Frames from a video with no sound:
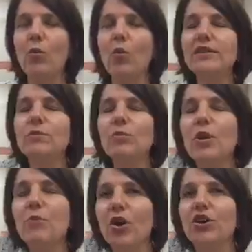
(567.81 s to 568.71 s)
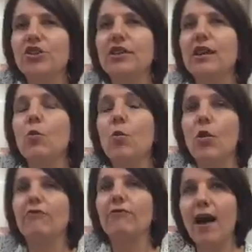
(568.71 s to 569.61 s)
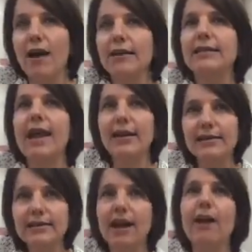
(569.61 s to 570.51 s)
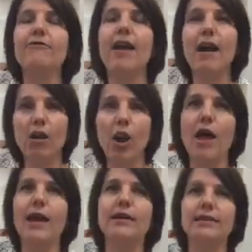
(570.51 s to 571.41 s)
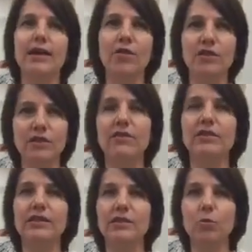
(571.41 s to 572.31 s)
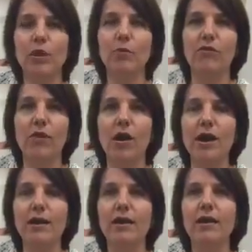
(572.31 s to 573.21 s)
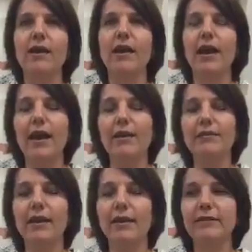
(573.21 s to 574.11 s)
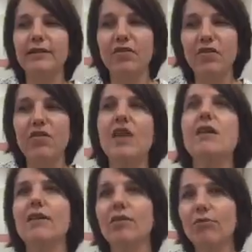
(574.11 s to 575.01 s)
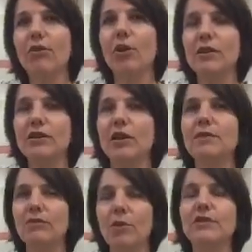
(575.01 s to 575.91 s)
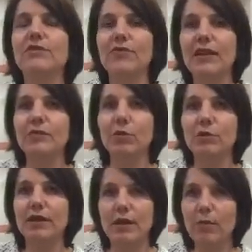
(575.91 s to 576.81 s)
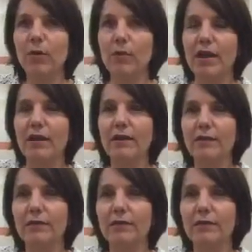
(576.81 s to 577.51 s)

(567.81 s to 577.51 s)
what approach is going to work for us, our staff, our clients, and the services that we provide, and to think it through in terms of what's feasible to implement.